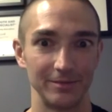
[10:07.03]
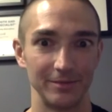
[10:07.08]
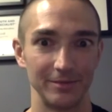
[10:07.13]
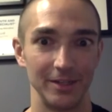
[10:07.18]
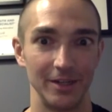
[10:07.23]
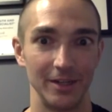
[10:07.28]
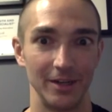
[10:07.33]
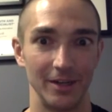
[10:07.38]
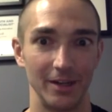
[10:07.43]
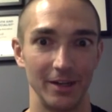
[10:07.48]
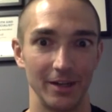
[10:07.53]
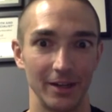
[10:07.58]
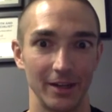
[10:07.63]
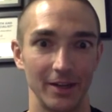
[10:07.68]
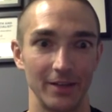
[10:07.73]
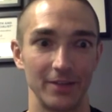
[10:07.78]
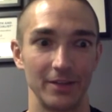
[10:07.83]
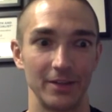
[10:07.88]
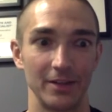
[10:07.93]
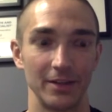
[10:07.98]
Like
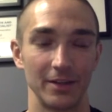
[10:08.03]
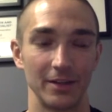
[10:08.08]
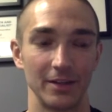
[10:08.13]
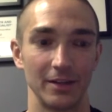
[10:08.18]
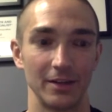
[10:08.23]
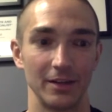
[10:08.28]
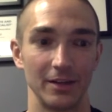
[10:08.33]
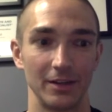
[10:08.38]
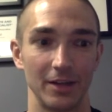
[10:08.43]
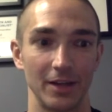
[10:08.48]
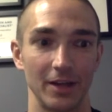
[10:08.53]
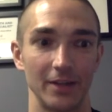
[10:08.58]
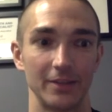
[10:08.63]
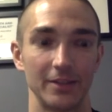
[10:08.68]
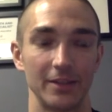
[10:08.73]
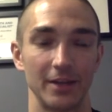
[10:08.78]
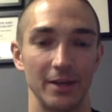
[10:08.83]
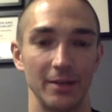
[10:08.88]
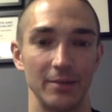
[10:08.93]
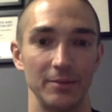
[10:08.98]
I think a lot of
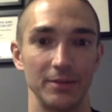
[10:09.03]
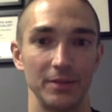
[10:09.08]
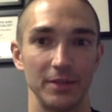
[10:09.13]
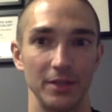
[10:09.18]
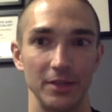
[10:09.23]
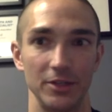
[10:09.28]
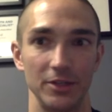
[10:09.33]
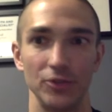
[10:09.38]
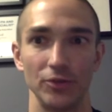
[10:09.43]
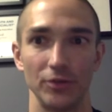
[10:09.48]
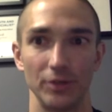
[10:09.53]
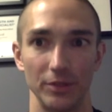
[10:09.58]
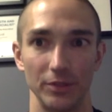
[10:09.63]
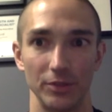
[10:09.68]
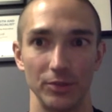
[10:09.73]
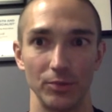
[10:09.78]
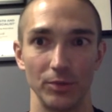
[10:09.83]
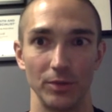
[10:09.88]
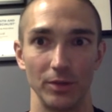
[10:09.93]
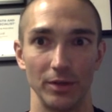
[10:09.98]
times
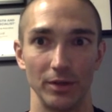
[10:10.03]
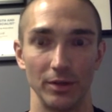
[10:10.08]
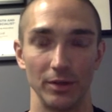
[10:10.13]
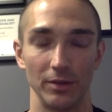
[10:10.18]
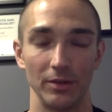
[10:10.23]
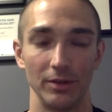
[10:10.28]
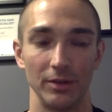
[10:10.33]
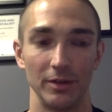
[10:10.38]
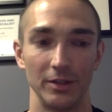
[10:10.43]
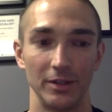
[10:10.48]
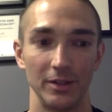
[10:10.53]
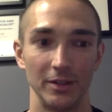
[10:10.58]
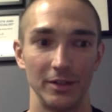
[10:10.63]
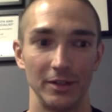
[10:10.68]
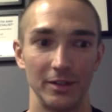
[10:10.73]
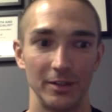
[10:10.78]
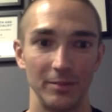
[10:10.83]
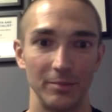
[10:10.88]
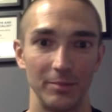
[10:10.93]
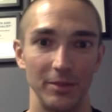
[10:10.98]
injuries will
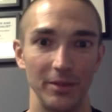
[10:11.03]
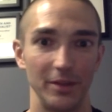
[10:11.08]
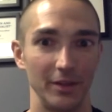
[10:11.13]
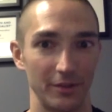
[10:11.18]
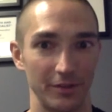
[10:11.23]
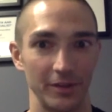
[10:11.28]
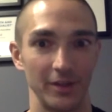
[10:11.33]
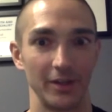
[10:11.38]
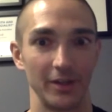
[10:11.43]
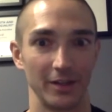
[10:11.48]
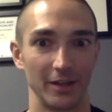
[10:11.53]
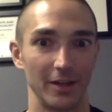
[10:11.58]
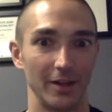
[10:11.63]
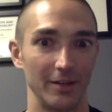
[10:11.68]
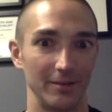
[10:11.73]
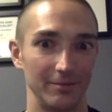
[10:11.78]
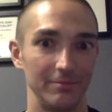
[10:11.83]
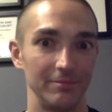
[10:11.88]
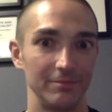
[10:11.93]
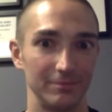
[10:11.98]
be the thing
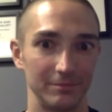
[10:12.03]
that